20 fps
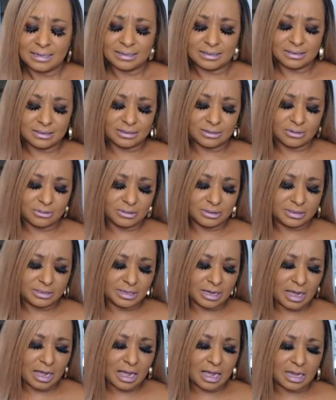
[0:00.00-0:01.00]
Oh
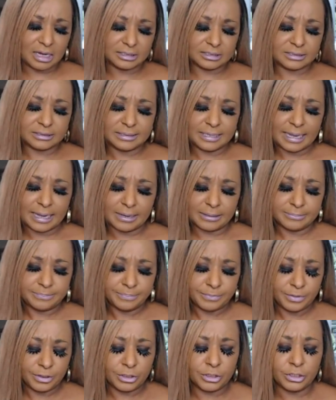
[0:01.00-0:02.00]
gosh.
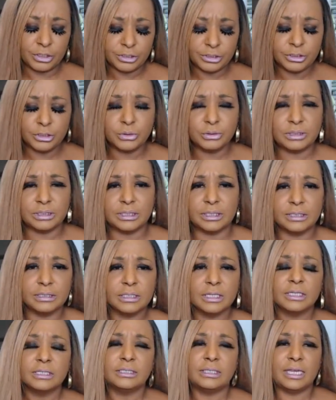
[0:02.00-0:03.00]
Now, the good news
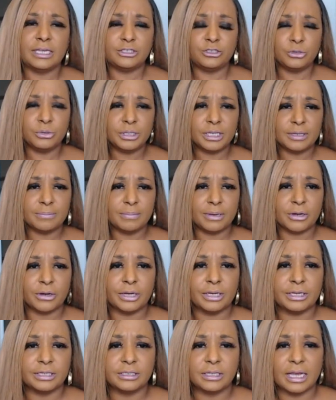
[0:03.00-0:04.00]
is they do get
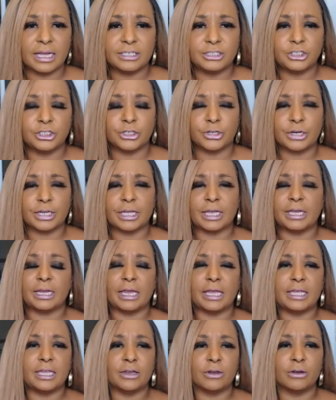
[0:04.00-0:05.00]
married in Nigeria,
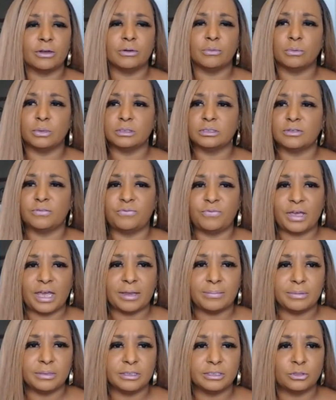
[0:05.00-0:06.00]
and I hear it was a
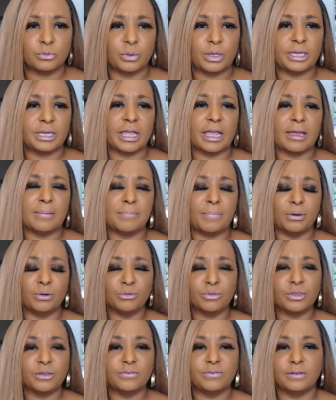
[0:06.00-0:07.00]
fabulous wedding, and
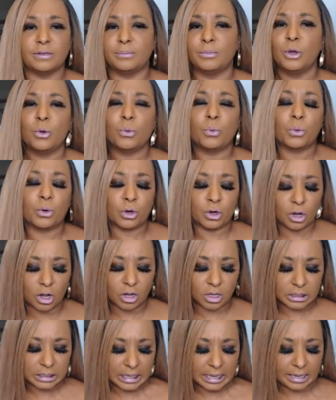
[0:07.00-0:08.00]
both of them were
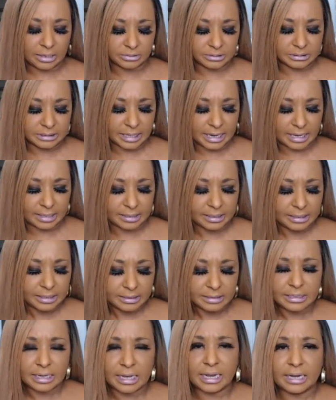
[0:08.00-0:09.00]
on cloud
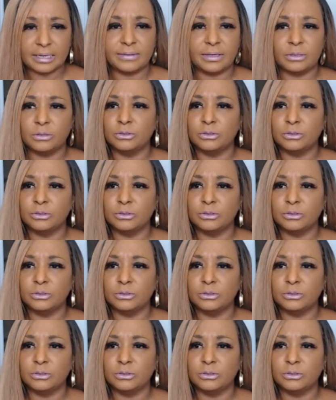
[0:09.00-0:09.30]
nine.